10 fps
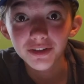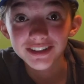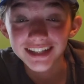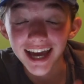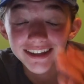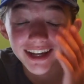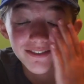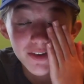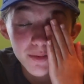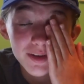Sadly, I've
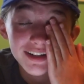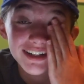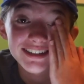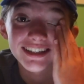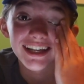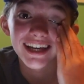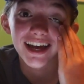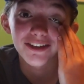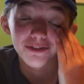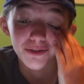never been to Disneyland,
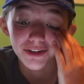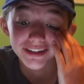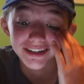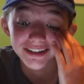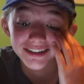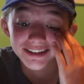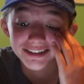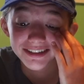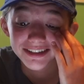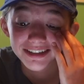California.
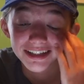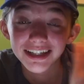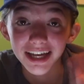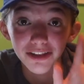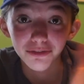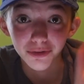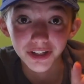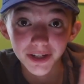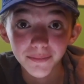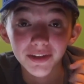In
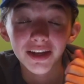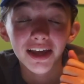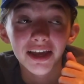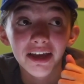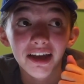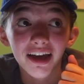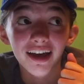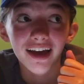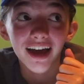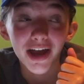California.
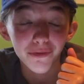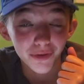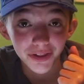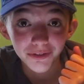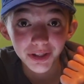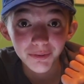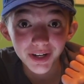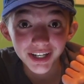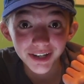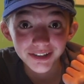I really, really
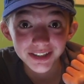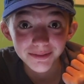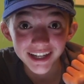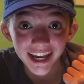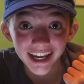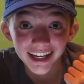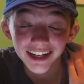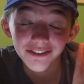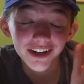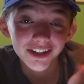want to go someday, and
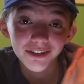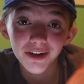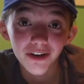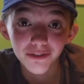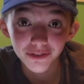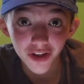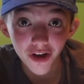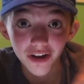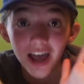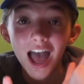if I do, I'll
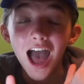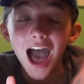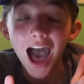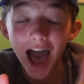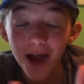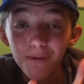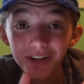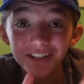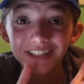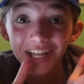vlog. I
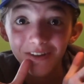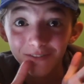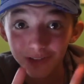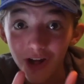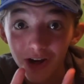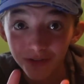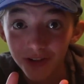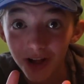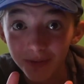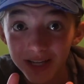want to, like,
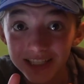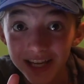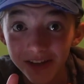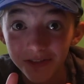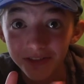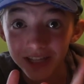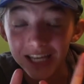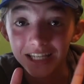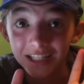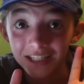vlog myself,
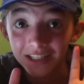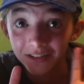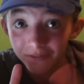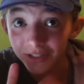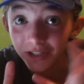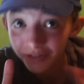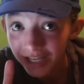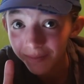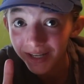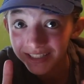like,
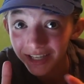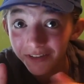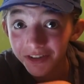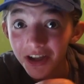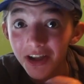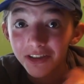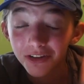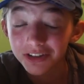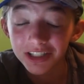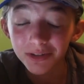videotape myself.
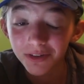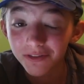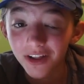Those Disney World